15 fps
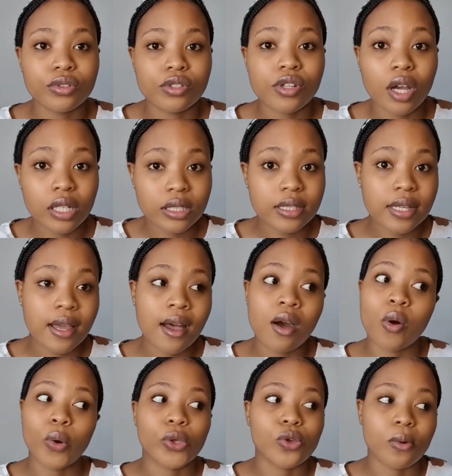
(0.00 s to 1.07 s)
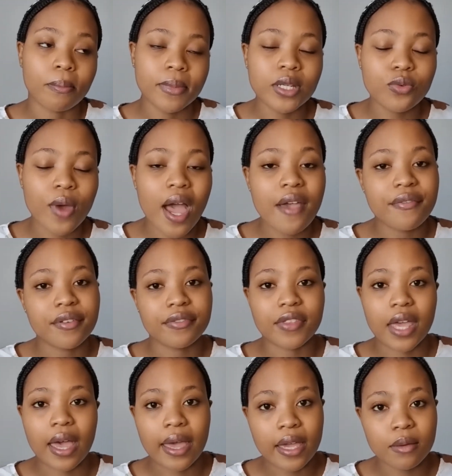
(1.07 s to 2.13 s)
doctor or your midwife if they
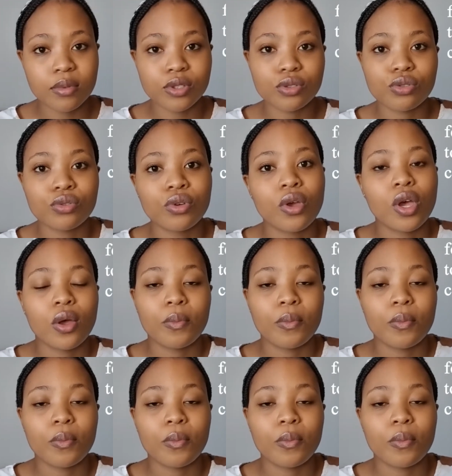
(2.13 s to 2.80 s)
are able to